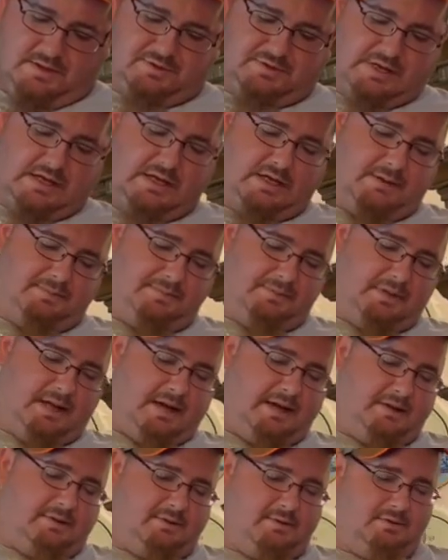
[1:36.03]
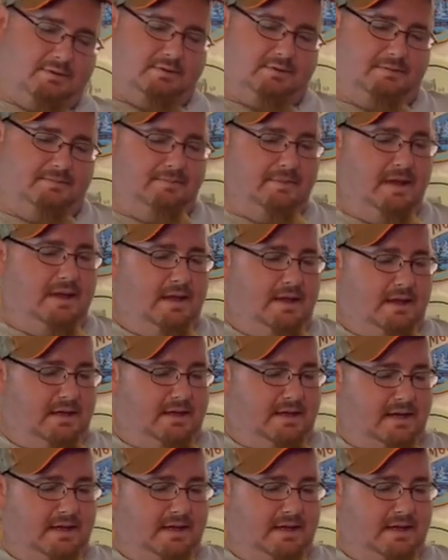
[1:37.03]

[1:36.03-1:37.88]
Jacob Leinenkugel. It